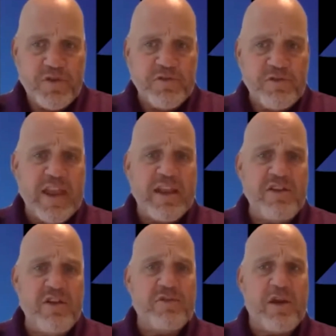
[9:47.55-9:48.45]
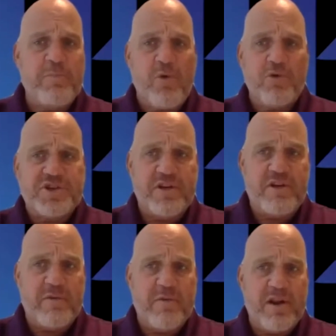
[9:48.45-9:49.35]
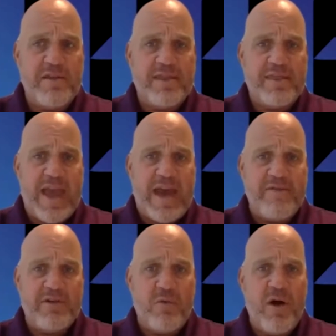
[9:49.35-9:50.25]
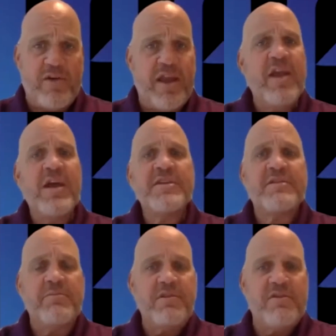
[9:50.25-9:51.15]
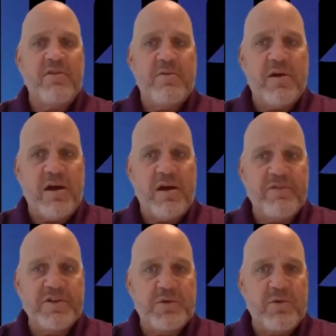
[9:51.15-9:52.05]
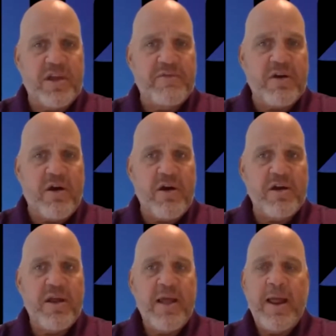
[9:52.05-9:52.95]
So they can use a portion of the money that they have in their wallet to do a virtual gift card.